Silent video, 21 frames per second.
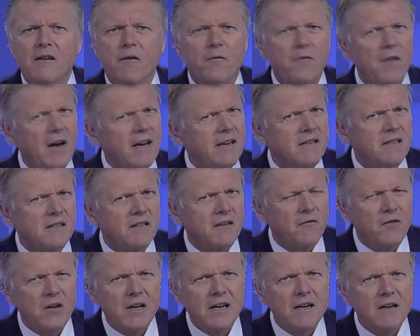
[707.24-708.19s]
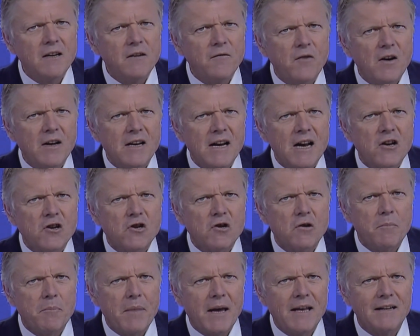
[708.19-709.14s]
you face severe
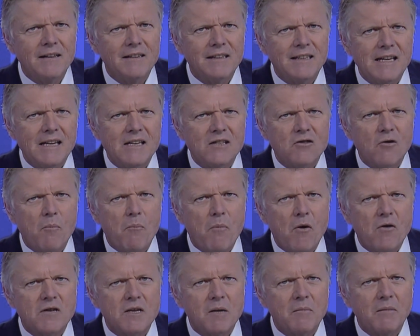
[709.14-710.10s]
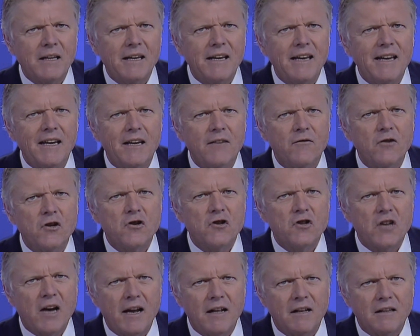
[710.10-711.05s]
financial penalties or possibly
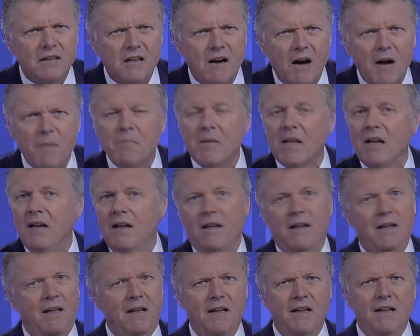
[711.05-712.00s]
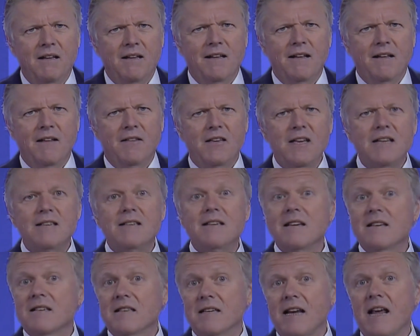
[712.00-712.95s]
even jail time.
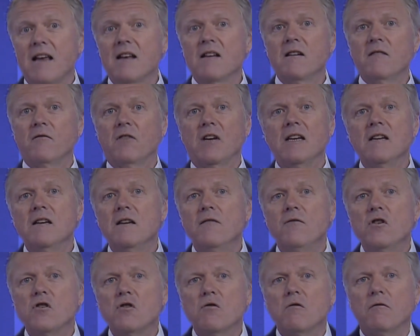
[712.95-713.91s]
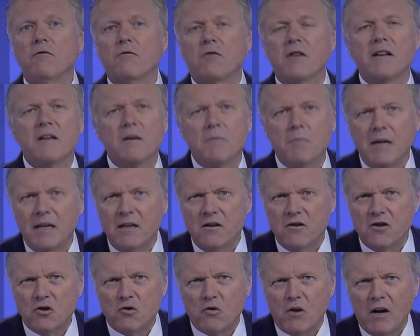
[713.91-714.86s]
This is the end of individual freedom
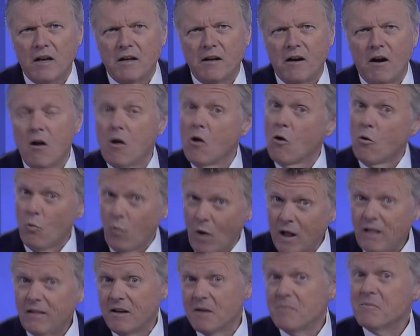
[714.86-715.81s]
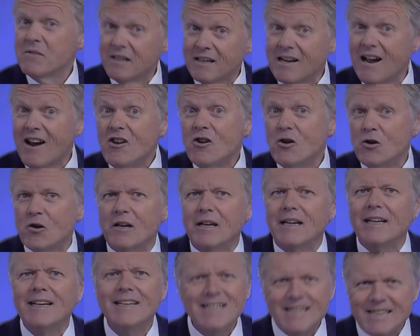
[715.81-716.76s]
in Australia. Welcome to
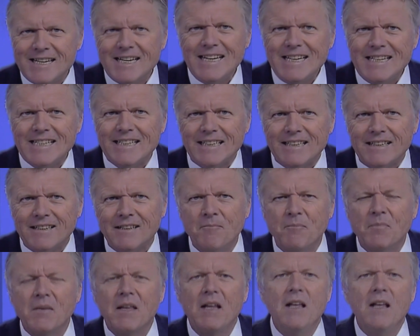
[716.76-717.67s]
country, indeed.